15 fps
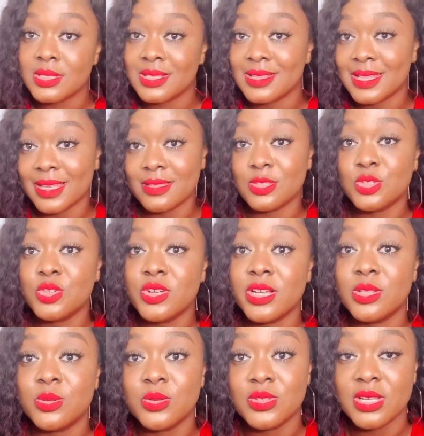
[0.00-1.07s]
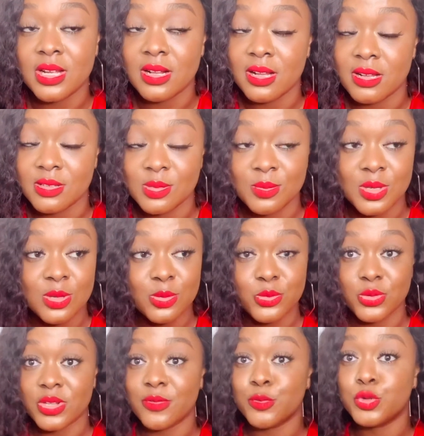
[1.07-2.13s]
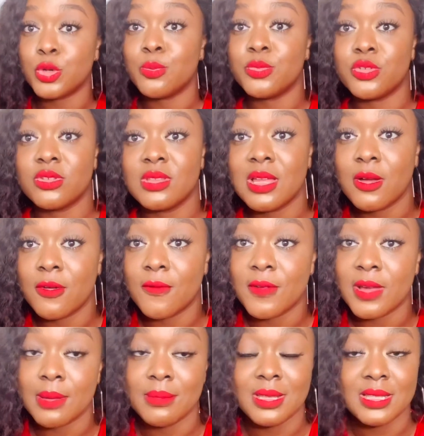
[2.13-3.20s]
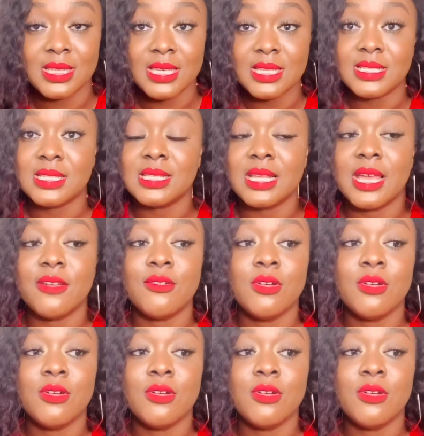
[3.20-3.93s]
like the story I told you earlier, some girls would have jumped on that or finding the easy life.